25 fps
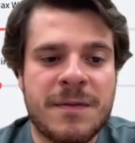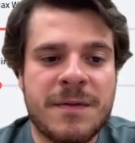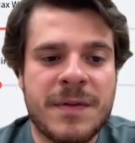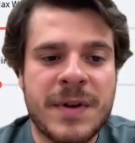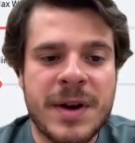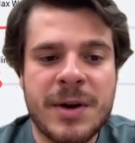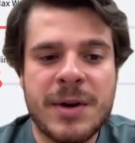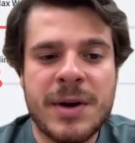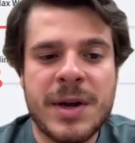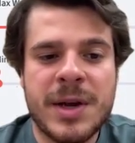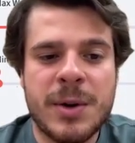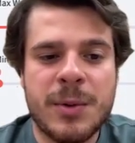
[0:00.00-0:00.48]

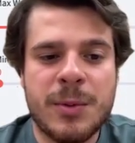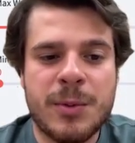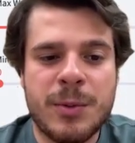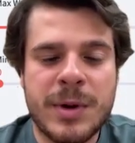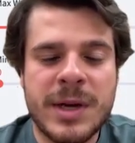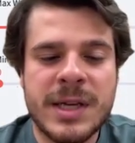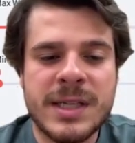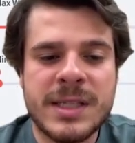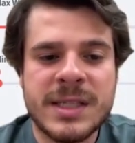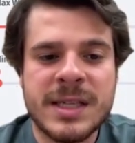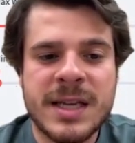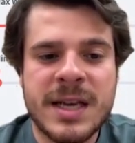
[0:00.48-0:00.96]
very
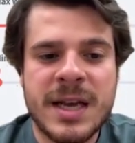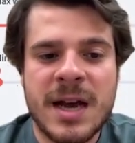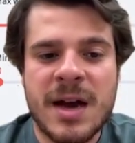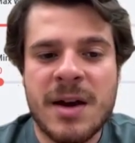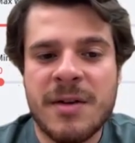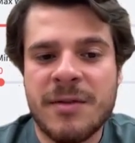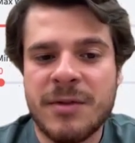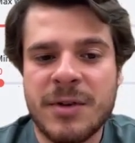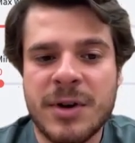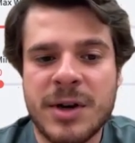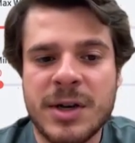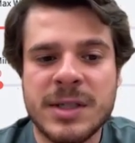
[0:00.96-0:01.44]

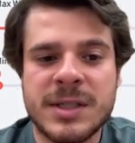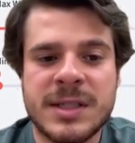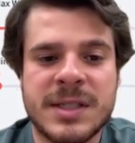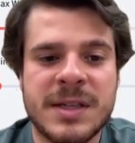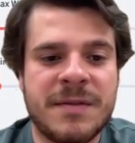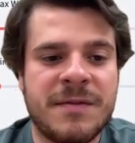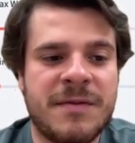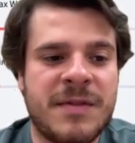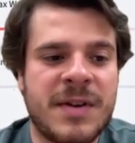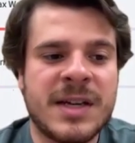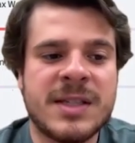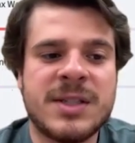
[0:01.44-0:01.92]
risk-averse
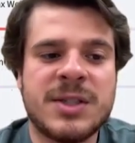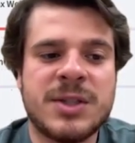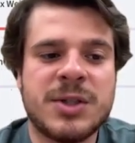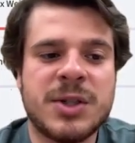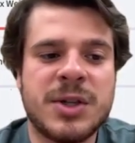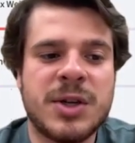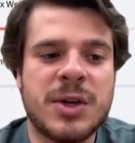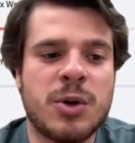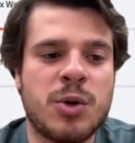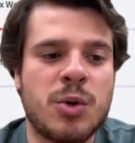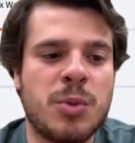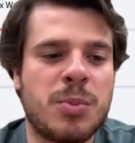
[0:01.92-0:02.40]

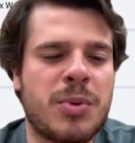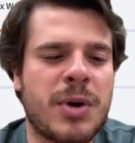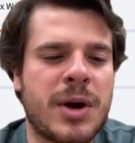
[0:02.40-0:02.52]
investor who